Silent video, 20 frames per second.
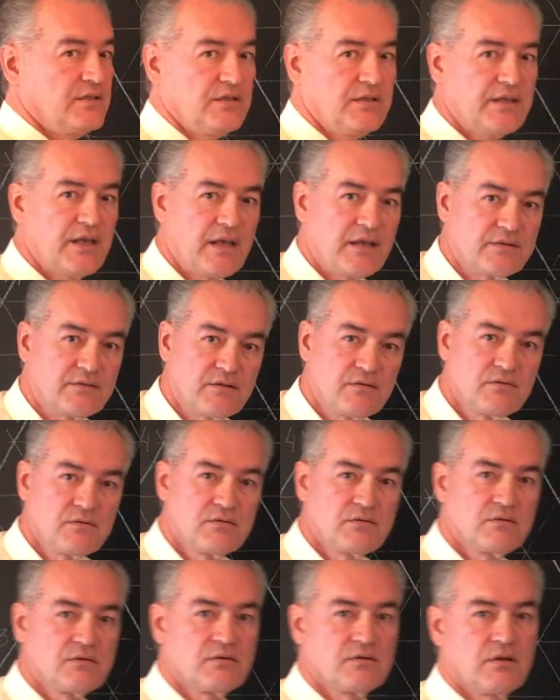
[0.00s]
again,
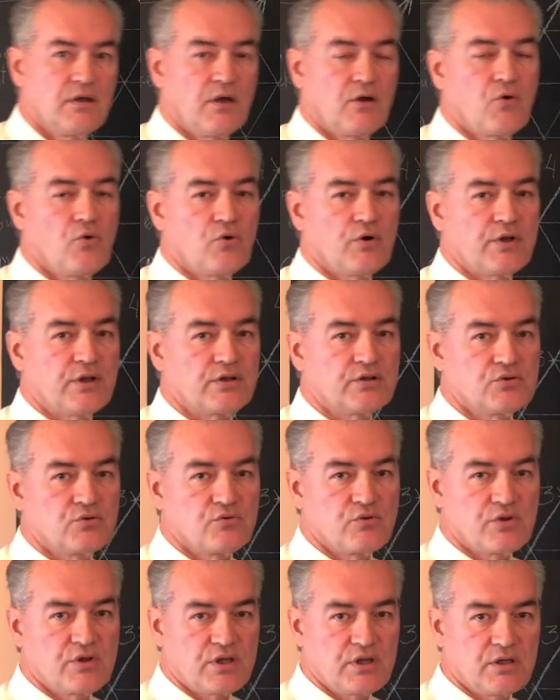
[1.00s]
according to
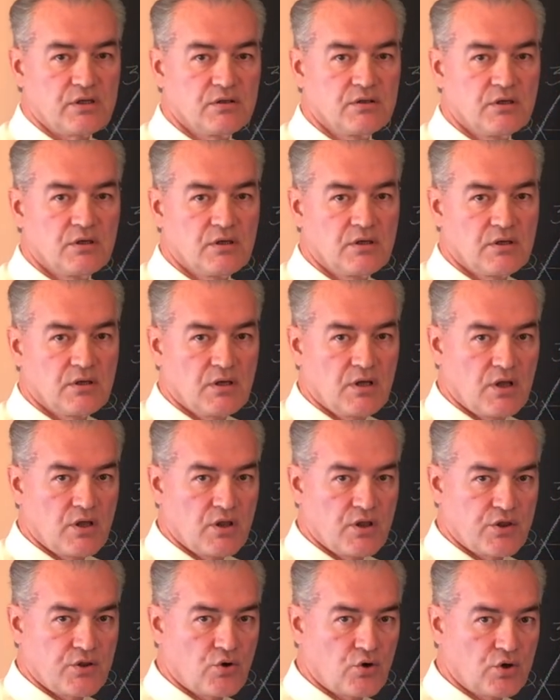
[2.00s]
the
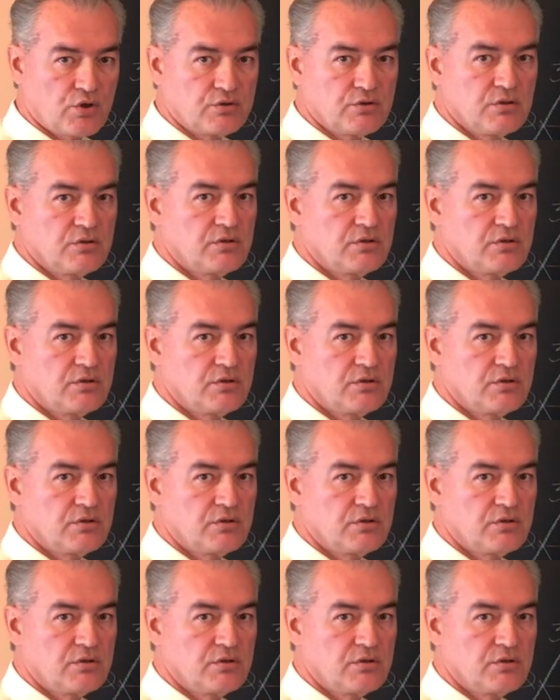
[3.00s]
third